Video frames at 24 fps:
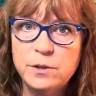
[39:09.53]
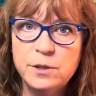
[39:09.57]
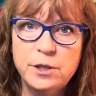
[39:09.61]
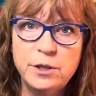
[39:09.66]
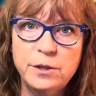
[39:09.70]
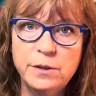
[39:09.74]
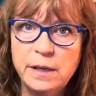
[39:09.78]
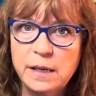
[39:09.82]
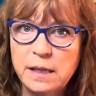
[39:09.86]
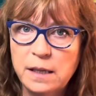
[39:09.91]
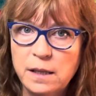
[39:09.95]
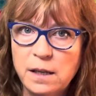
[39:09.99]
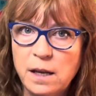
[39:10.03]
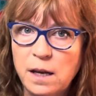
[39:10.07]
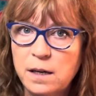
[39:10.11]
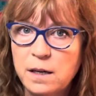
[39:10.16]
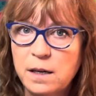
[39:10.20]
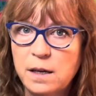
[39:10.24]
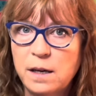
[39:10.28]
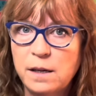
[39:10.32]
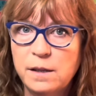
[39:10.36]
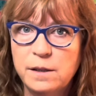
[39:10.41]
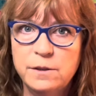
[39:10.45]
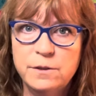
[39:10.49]
You get a lot of
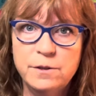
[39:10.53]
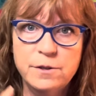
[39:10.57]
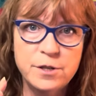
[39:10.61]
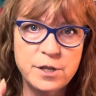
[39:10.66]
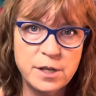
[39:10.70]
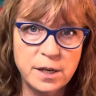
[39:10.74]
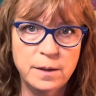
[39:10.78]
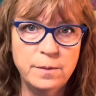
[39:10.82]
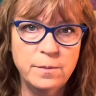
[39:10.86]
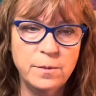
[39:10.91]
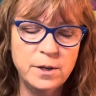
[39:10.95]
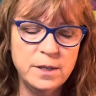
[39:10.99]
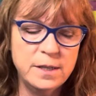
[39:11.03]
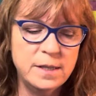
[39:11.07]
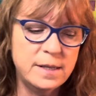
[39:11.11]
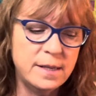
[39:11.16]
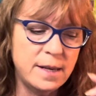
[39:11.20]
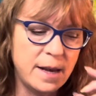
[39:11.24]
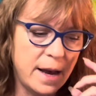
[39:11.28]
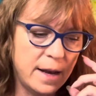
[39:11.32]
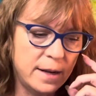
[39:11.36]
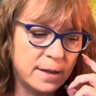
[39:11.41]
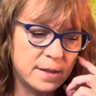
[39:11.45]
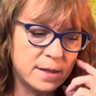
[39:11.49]
colors in one
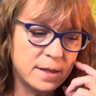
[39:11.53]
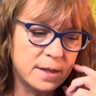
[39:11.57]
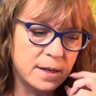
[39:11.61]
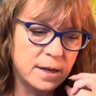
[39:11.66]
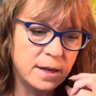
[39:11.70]
set.